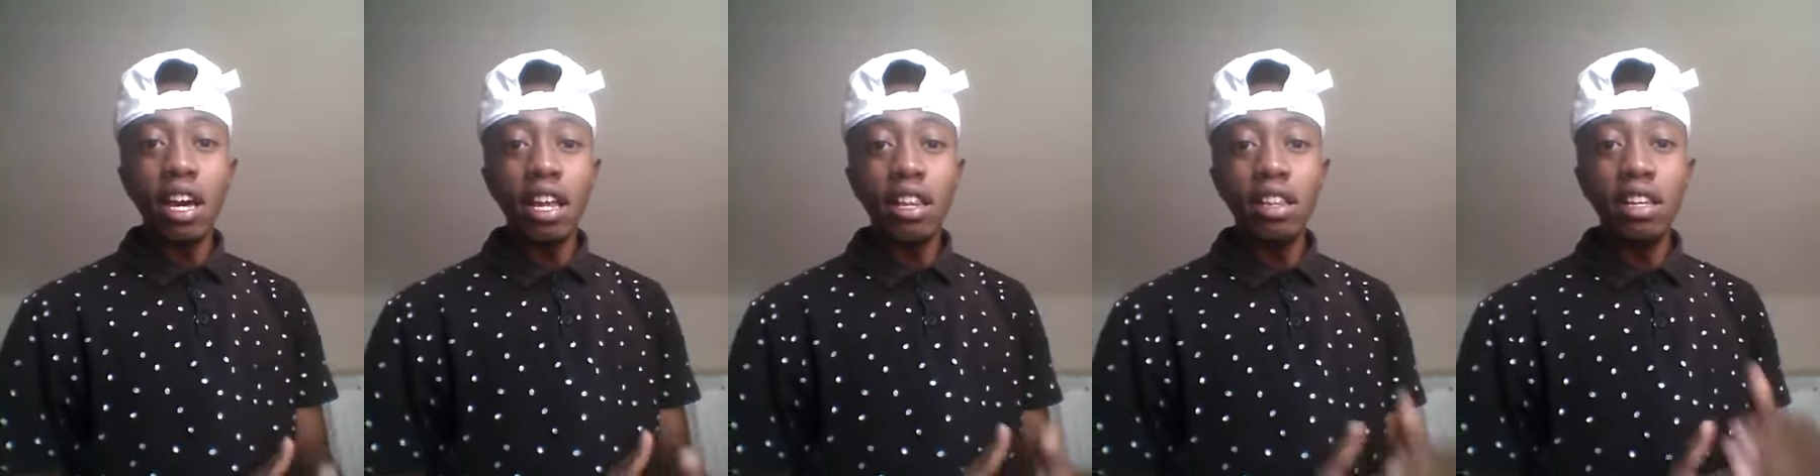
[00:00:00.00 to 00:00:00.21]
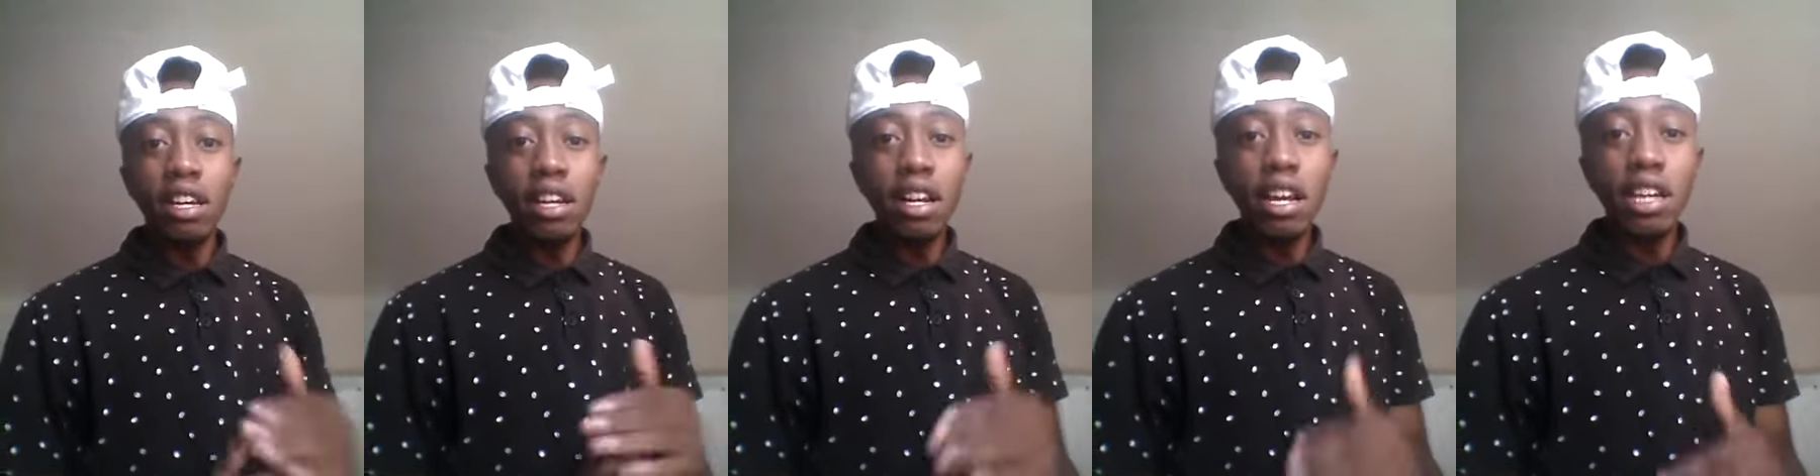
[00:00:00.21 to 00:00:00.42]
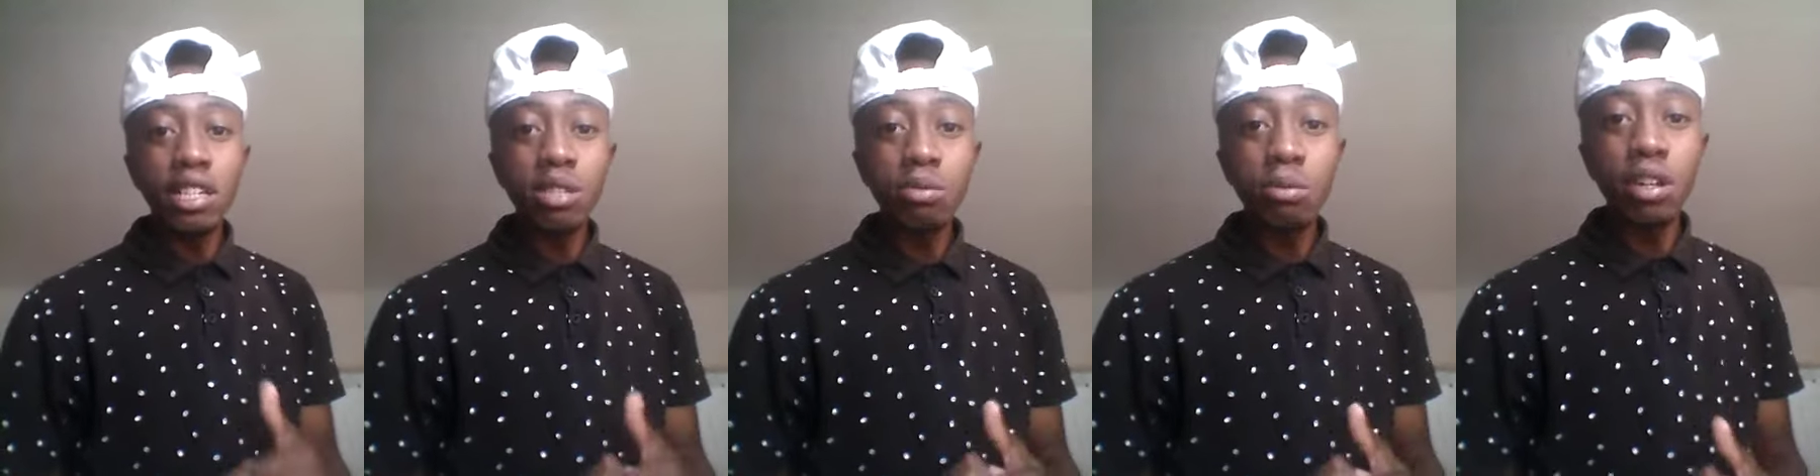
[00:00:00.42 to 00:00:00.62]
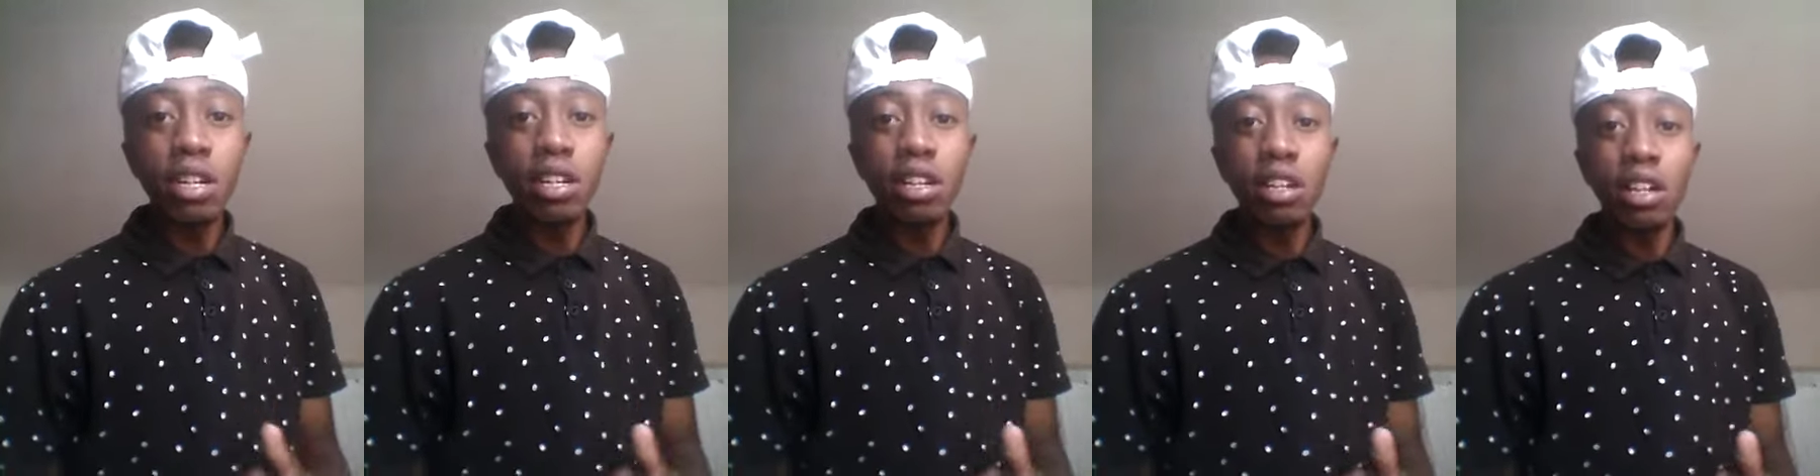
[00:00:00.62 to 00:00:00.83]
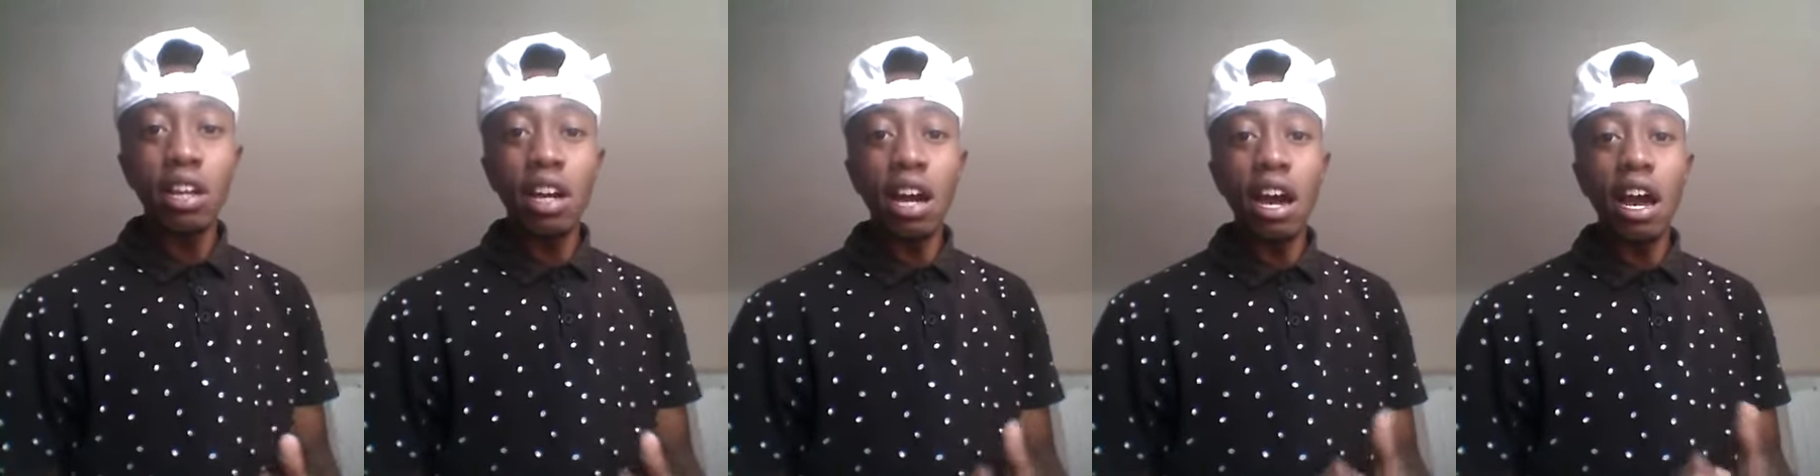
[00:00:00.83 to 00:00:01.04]
The next
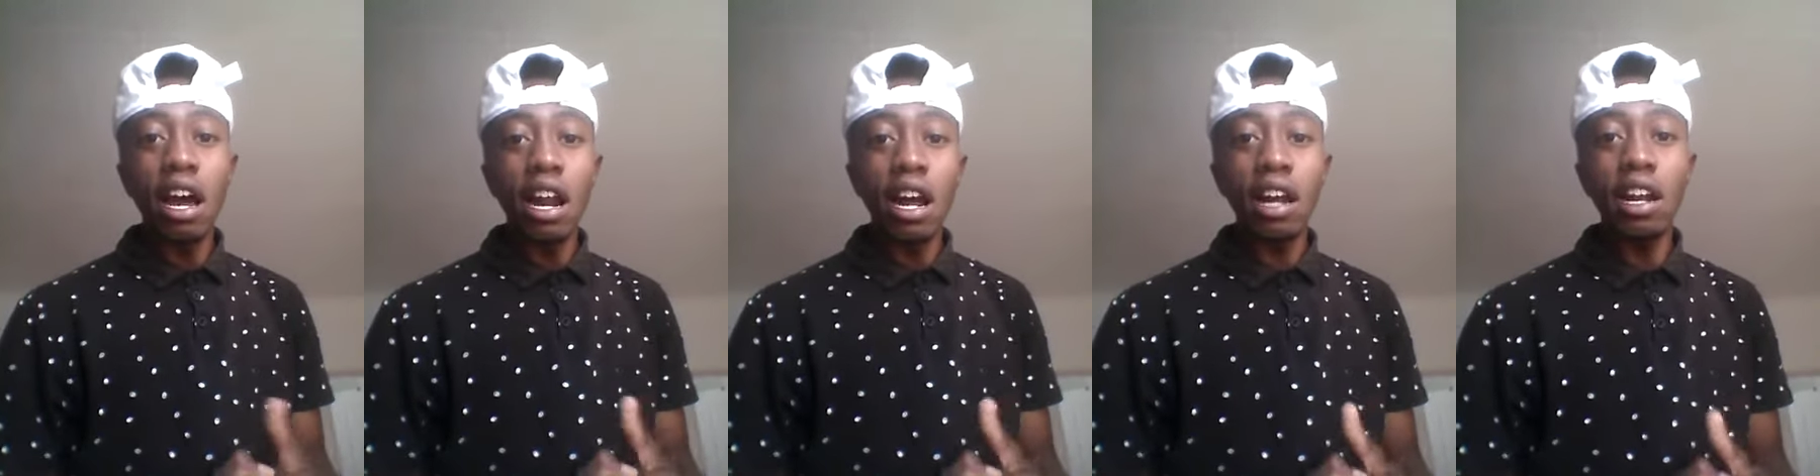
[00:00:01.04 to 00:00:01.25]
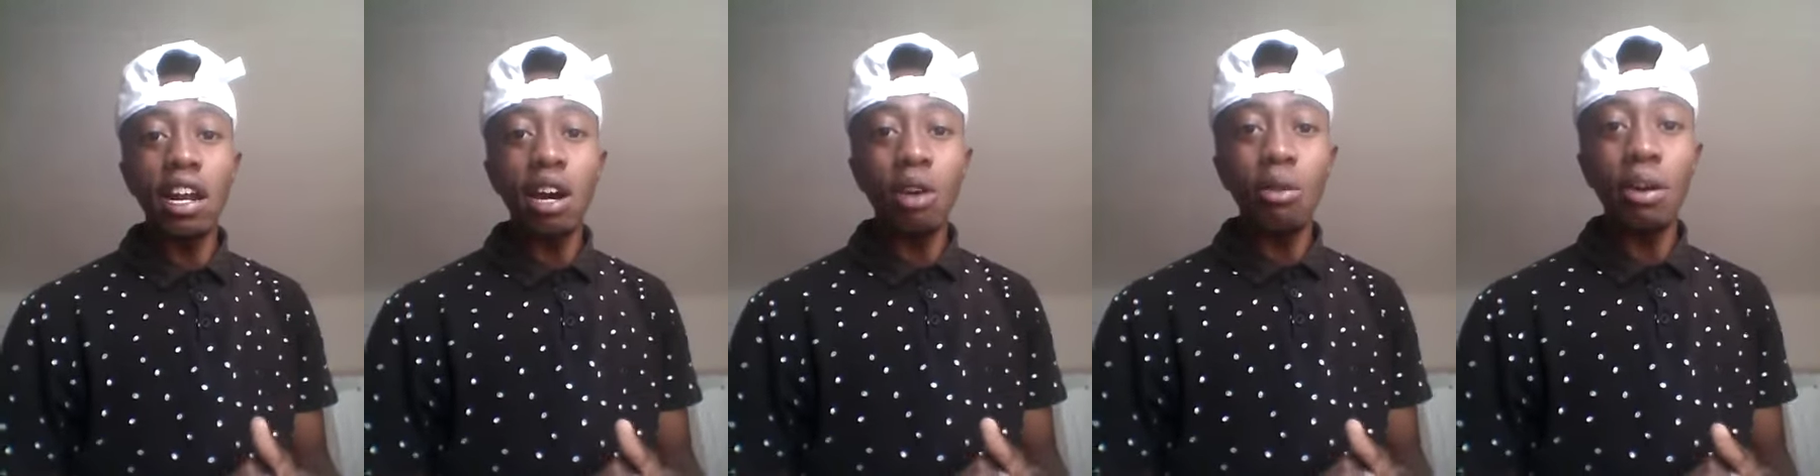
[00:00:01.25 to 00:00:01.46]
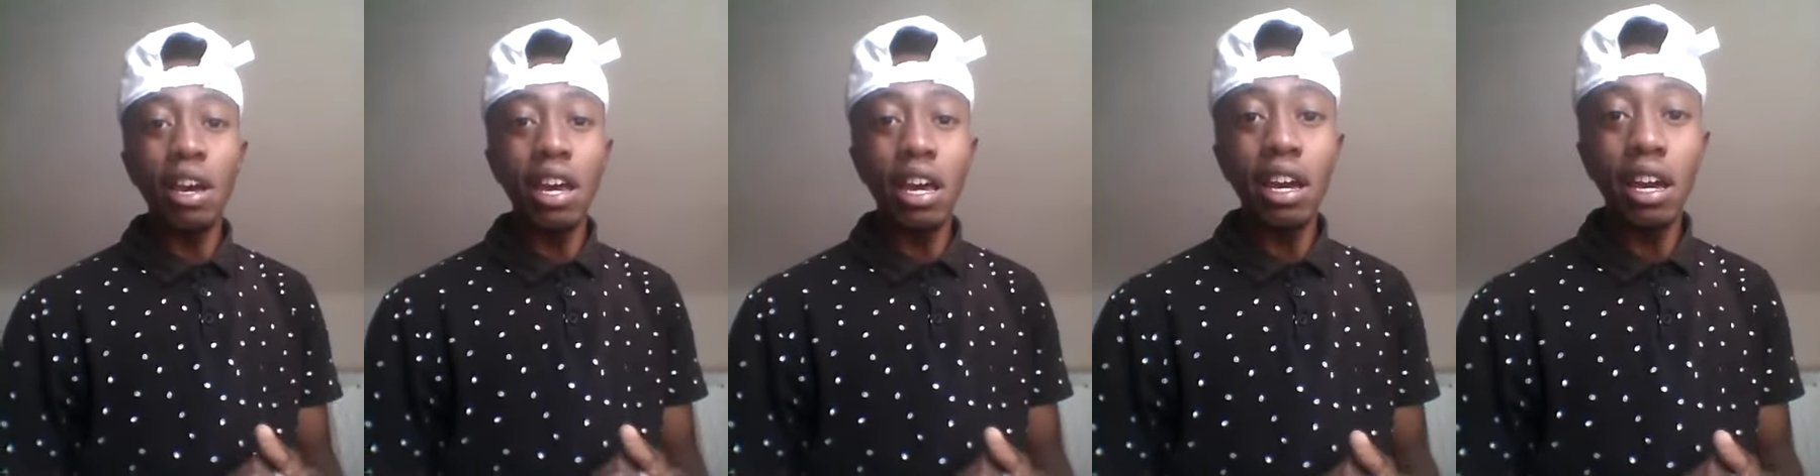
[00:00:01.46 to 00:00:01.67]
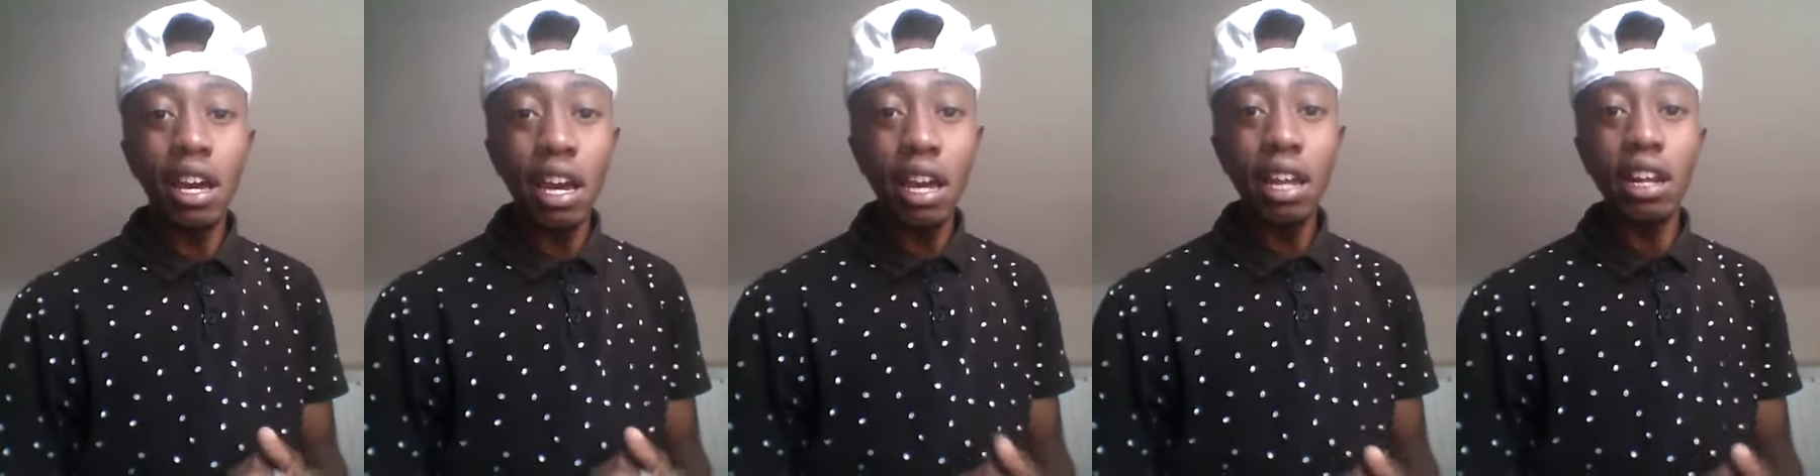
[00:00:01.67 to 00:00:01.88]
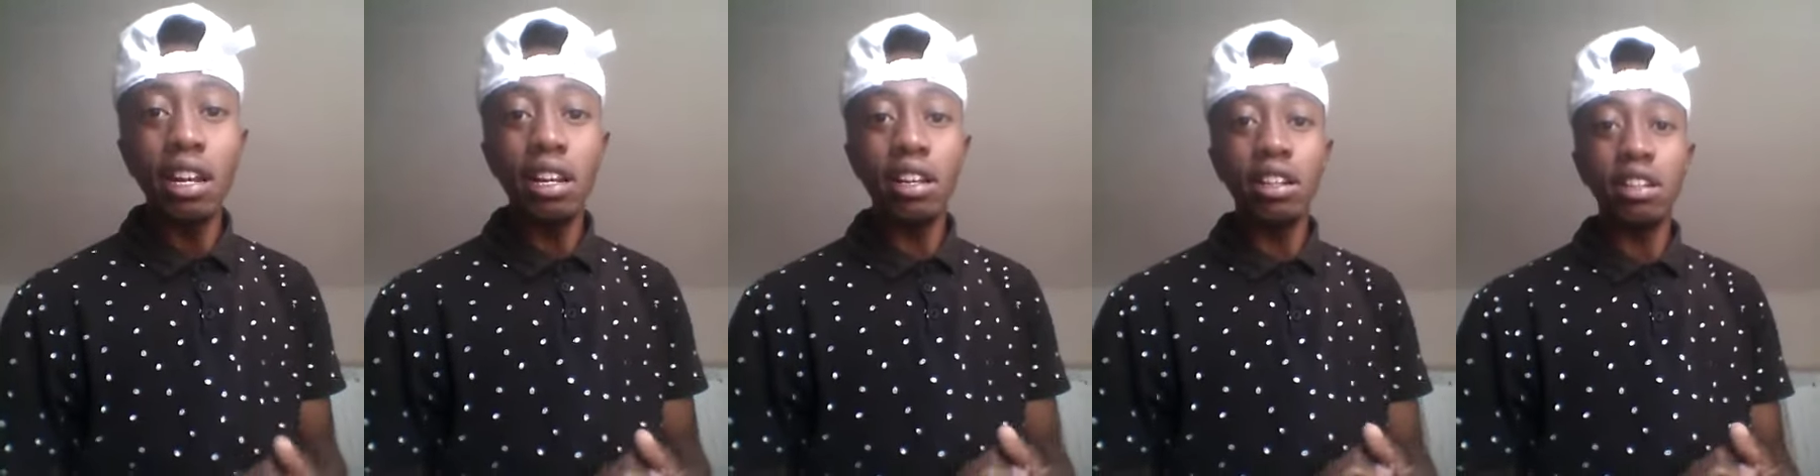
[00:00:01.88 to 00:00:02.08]
morning I run away
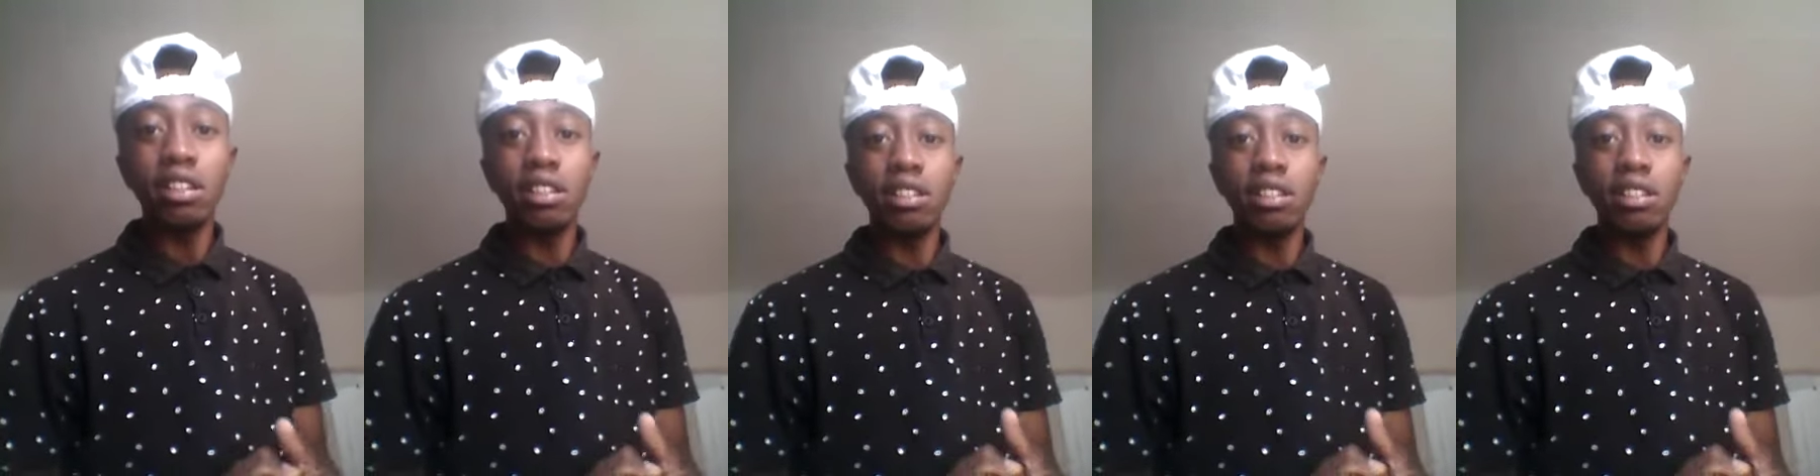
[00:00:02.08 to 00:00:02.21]
again.